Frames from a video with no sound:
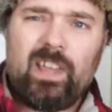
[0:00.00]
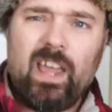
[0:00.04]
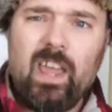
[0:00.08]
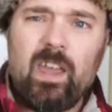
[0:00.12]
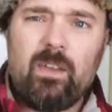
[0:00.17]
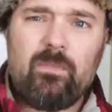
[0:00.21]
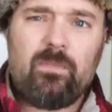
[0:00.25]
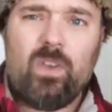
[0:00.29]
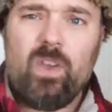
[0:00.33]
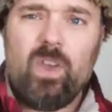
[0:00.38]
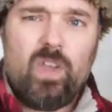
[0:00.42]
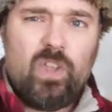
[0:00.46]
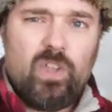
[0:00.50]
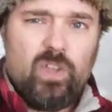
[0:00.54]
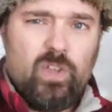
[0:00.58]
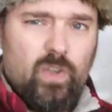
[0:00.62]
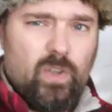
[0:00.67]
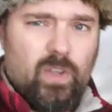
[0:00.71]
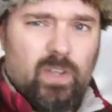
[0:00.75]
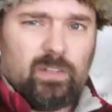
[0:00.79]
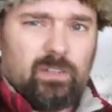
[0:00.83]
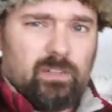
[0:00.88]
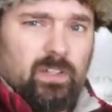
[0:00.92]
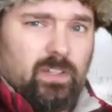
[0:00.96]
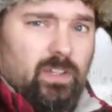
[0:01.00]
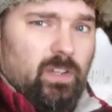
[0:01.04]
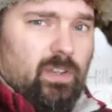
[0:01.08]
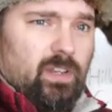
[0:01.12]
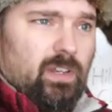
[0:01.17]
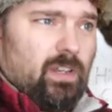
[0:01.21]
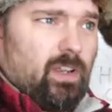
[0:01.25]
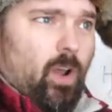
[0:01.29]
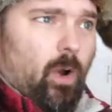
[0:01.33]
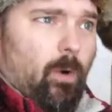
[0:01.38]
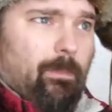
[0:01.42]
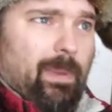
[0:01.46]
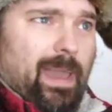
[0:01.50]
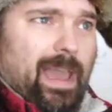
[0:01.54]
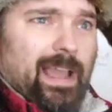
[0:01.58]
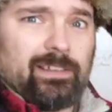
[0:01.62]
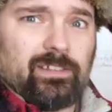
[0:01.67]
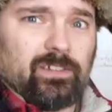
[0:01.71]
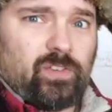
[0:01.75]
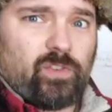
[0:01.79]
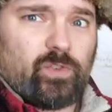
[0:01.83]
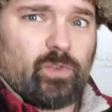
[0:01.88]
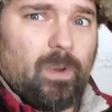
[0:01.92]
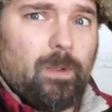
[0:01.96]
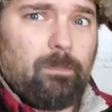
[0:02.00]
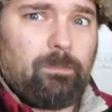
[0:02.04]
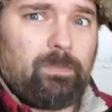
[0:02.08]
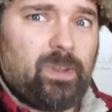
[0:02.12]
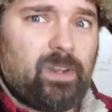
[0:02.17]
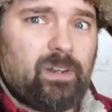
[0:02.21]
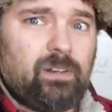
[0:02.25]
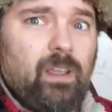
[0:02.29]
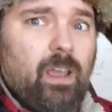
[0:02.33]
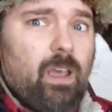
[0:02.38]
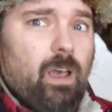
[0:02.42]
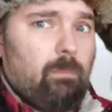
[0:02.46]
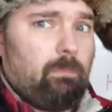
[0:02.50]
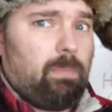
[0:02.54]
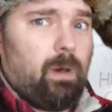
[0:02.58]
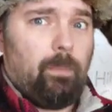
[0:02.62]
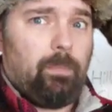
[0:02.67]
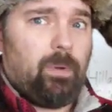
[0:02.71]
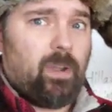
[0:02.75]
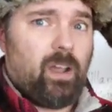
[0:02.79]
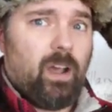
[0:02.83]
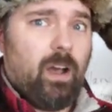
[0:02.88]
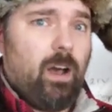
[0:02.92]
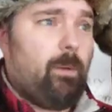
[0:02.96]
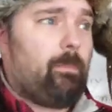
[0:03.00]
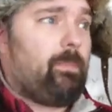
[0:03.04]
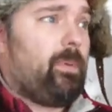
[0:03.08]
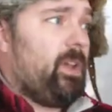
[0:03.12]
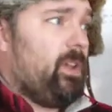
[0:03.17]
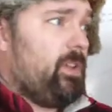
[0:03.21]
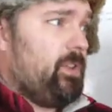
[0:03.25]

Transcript: safe. You can go back to shrimping, Bubba Gump.